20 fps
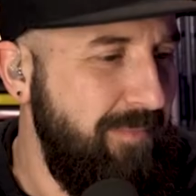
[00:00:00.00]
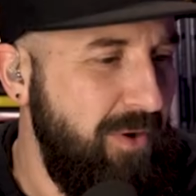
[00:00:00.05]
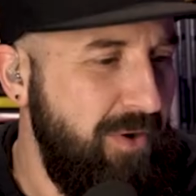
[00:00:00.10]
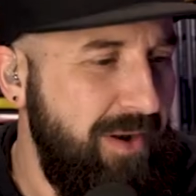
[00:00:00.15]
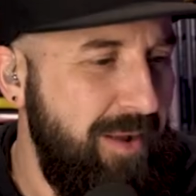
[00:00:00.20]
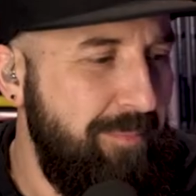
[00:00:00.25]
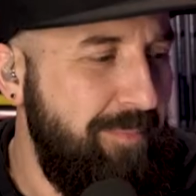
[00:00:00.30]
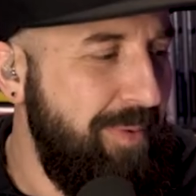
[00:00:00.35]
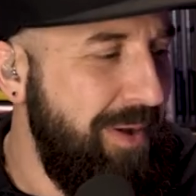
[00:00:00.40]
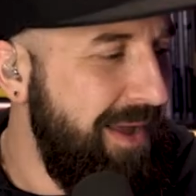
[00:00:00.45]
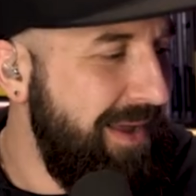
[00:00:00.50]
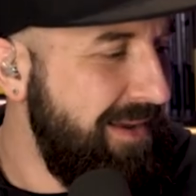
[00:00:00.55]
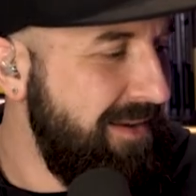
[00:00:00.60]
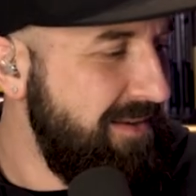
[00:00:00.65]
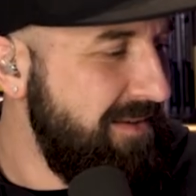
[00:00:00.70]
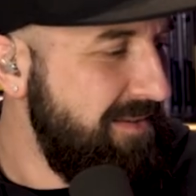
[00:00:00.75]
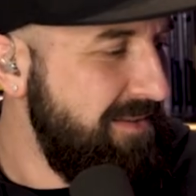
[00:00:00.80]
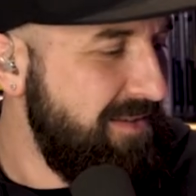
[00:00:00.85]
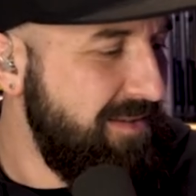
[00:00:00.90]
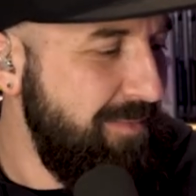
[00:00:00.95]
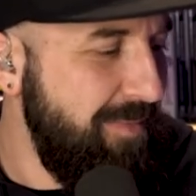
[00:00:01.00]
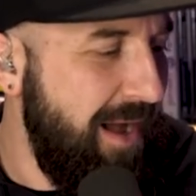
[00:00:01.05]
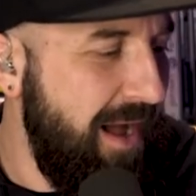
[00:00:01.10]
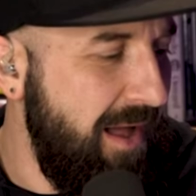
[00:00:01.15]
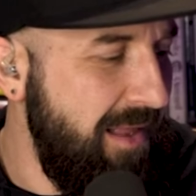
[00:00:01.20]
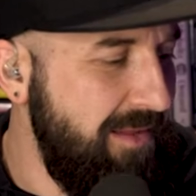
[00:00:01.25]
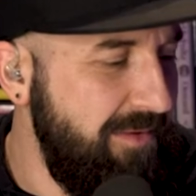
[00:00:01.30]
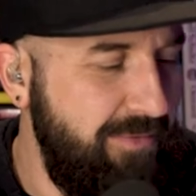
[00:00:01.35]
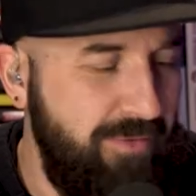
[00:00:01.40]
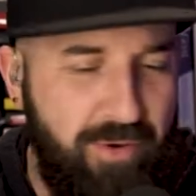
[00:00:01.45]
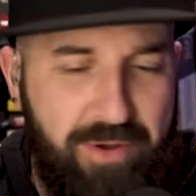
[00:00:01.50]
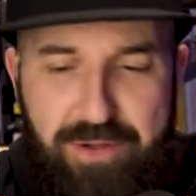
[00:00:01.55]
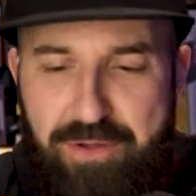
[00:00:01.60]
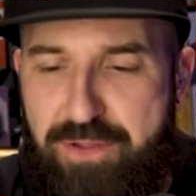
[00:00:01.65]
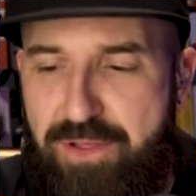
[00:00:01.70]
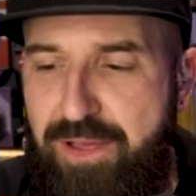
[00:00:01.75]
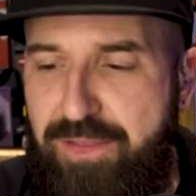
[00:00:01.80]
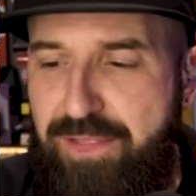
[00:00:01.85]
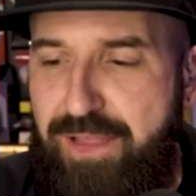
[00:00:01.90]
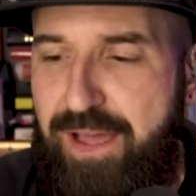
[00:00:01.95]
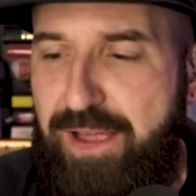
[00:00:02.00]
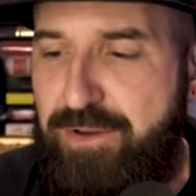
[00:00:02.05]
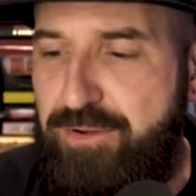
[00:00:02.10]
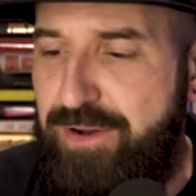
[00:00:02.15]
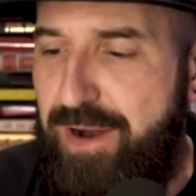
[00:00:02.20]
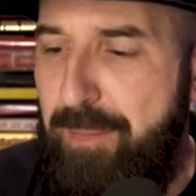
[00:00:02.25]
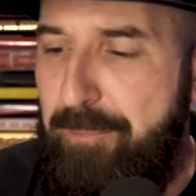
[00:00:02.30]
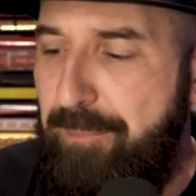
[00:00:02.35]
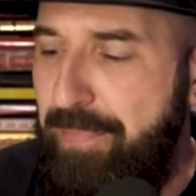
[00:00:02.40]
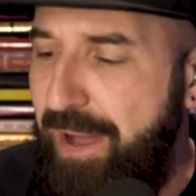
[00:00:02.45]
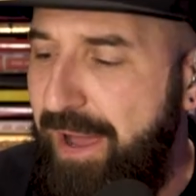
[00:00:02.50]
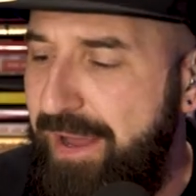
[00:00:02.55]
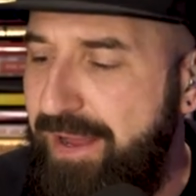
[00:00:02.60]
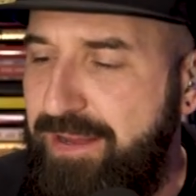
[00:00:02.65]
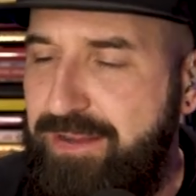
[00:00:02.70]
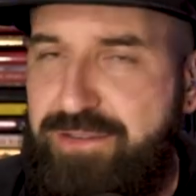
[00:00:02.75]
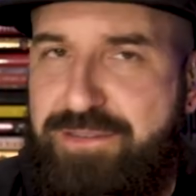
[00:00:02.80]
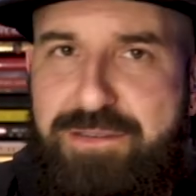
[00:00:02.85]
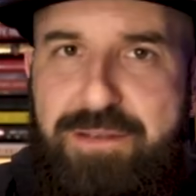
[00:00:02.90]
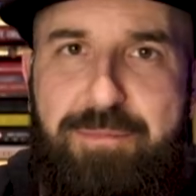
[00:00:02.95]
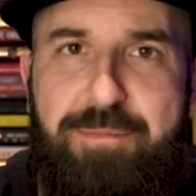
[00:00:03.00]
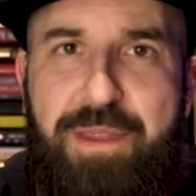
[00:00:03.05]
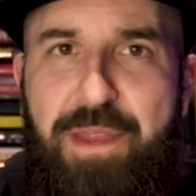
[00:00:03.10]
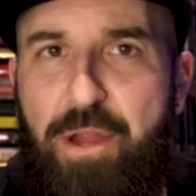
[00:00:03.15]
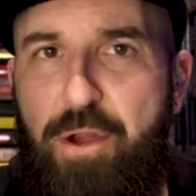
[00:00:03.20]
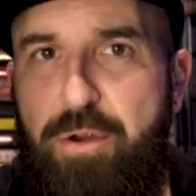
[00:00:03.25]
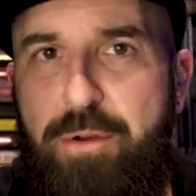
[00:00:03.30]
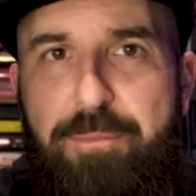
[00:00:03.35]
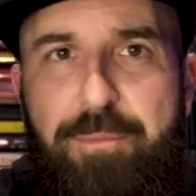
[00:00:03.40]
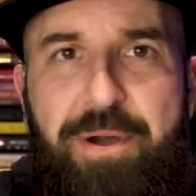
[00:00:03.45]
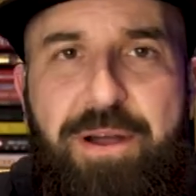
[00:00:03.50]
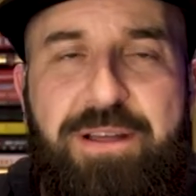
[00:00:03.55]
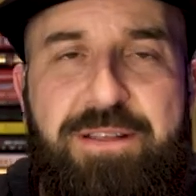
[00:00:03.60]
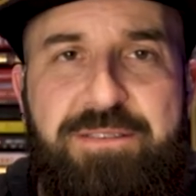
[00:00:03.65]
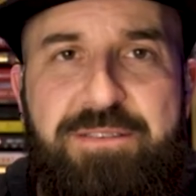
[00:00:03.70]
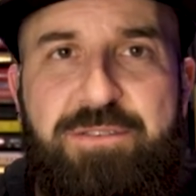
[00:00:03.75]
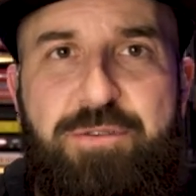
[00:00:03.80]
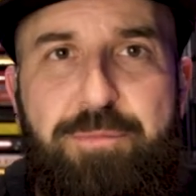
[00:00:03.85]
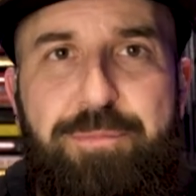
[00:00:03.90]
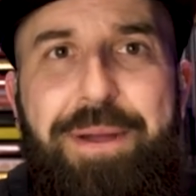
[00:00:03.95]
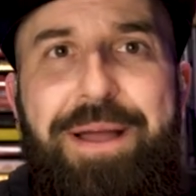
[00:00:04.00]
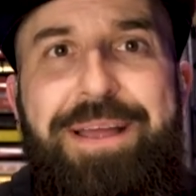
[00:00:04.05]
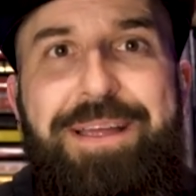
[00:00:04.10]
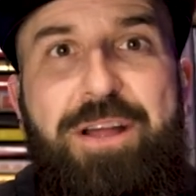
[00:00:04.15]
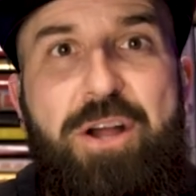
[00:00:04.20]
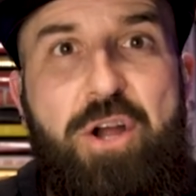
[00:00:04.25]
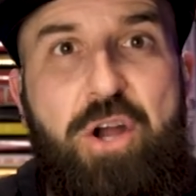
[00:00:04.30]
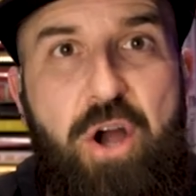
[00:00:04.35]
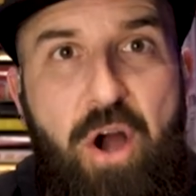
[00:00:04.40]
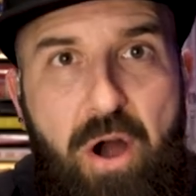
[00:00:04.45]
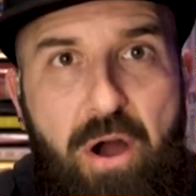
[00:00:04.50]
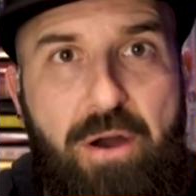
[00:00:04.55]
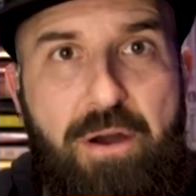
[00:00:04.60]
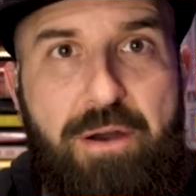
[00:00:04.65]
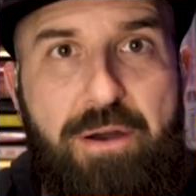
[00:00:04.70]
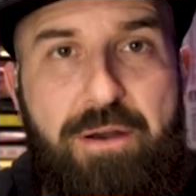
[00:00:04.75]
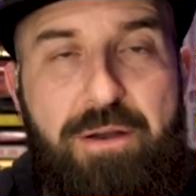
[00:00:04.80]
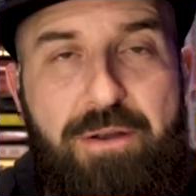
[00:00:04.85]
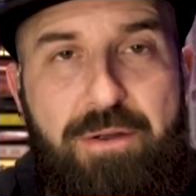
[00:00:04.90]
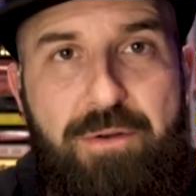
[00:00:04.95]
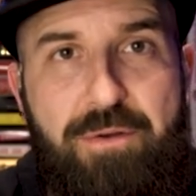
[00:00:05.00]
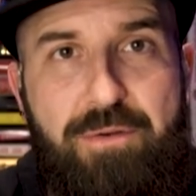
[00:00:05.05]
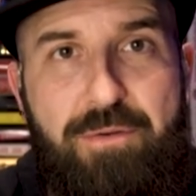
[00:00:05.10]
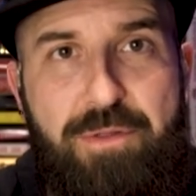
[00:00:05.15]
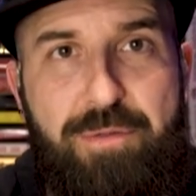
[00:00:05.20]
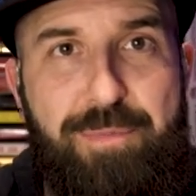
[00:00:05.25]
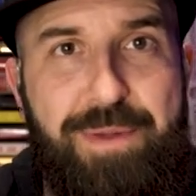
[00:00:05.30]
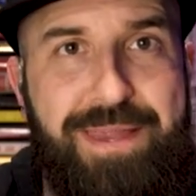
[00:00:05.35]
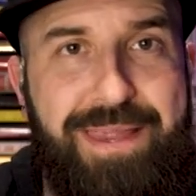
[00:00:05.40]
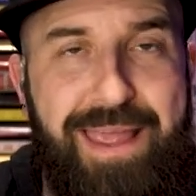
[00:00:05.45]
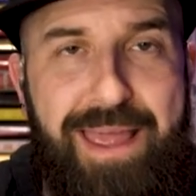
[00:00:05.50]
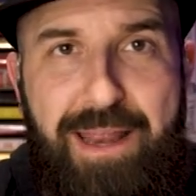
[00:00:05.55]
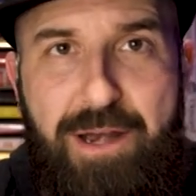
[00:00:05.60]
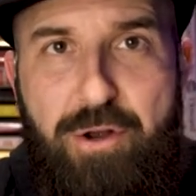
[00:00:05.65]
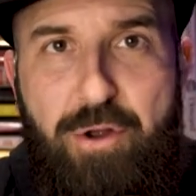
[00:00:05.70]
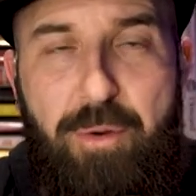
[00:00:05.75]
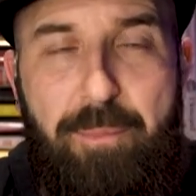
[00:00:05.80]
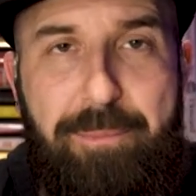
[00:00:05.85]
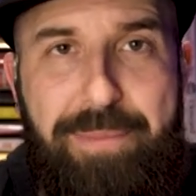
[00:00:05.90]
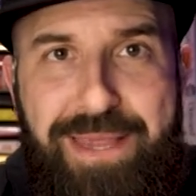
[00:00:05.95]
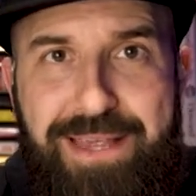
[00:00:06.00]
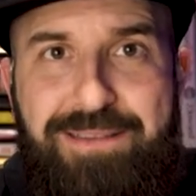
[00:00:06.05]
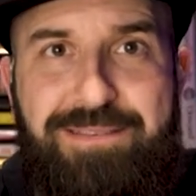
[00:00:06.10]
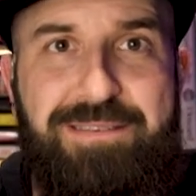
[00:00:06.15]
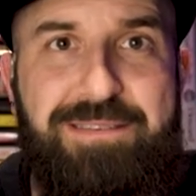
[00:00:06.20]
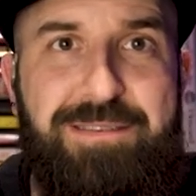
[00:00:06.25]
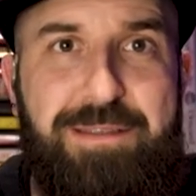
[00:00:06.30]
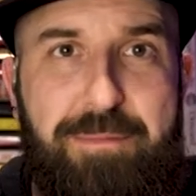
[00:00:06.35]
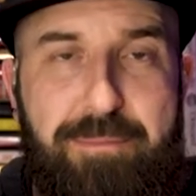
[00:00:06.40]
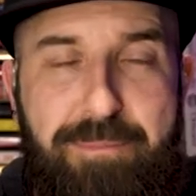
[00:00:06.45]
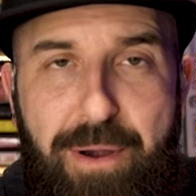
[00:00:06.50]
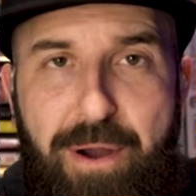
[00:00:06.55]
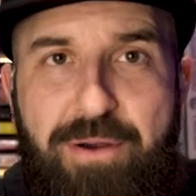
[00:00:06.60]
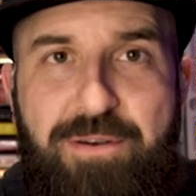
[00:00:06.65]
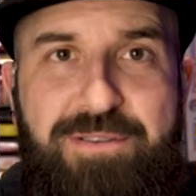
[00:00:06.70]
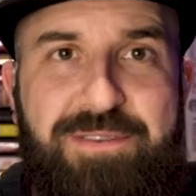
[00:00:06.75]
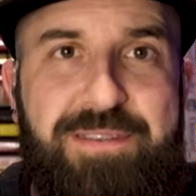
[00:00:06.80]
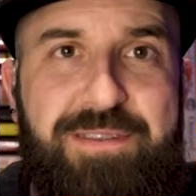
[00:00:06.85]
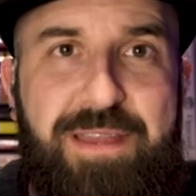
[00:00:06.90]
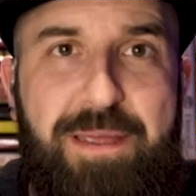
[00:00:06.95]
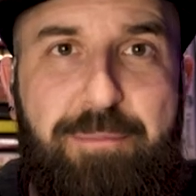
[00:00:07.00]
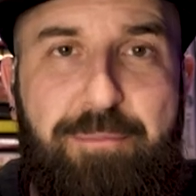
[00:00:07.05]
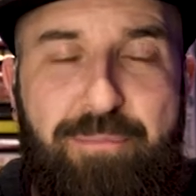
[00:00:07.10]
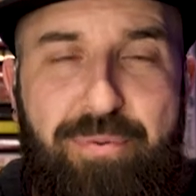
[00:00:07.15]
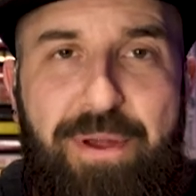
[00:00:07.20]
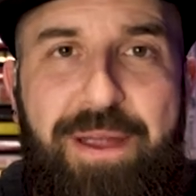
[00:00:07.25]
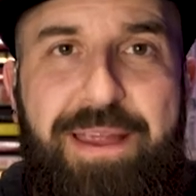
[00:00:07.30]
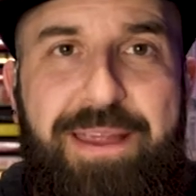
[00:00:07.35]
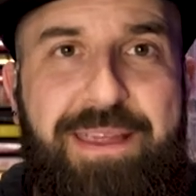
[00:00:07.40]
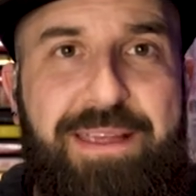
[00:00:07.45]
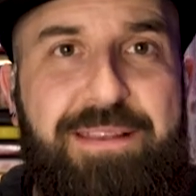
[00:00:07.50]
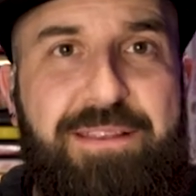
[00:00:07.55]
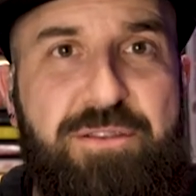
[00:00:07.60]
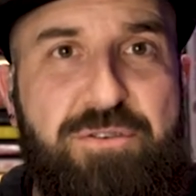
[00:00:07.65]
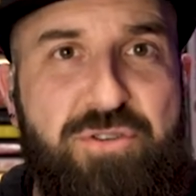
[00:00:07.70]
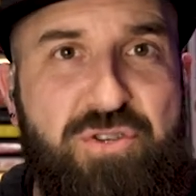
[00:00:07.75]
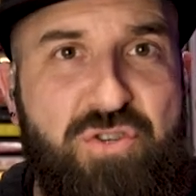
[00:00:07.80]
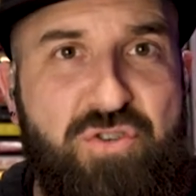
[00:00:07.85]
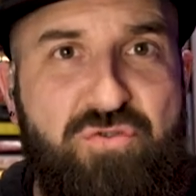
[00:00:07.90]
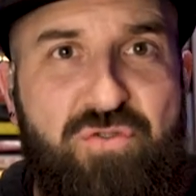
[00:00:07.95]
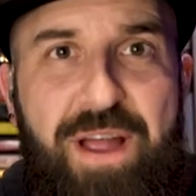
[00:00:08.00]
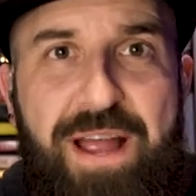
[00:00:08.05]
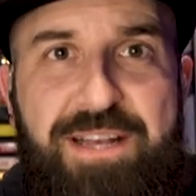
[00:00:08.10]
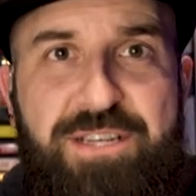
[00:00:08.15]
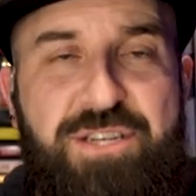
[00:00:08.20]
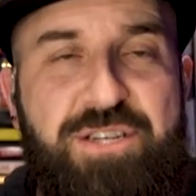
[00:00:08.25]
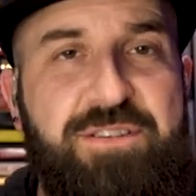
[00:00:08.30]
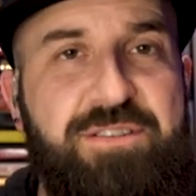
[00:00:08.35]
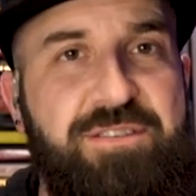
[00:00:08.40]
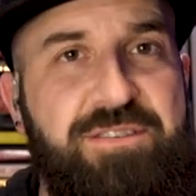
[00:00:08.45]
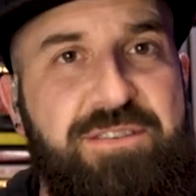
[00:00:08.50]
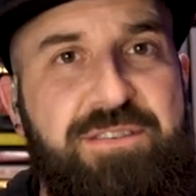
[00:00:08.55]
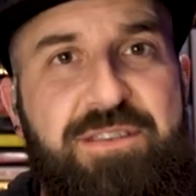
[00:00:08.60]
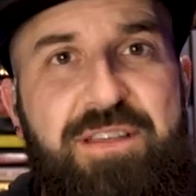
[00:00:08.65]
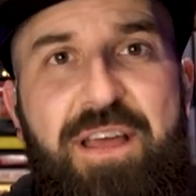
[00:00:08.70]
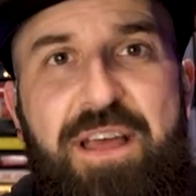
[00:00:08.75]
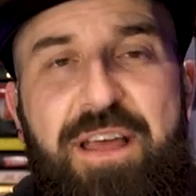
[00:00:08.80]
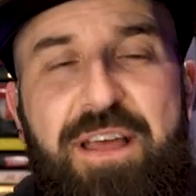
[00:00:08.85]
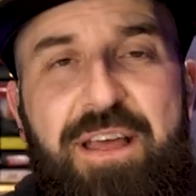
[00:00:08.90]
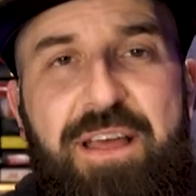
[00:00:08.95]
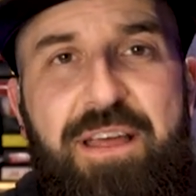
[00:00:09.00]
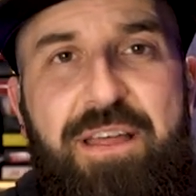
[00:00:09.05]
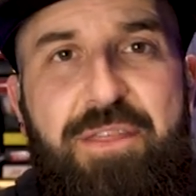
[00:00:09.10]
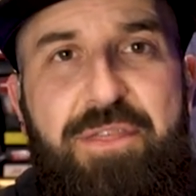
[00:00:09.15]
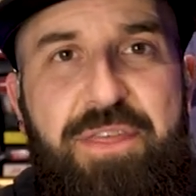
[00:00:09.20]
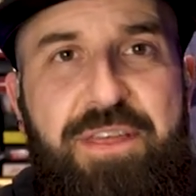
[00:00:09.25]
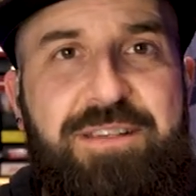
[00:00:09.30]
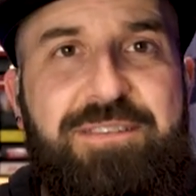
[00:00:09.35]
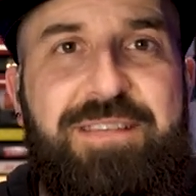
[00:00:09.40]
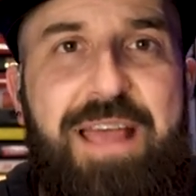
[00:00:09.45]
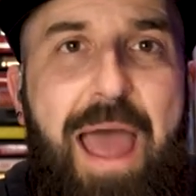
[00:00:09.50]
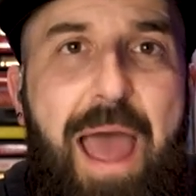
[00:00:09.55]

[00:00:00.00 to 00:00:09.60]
You're not buying some olive oil online. You're not buying some earbuds. You're buying a car with mechanical pieces and parts and they break and there's scratches and things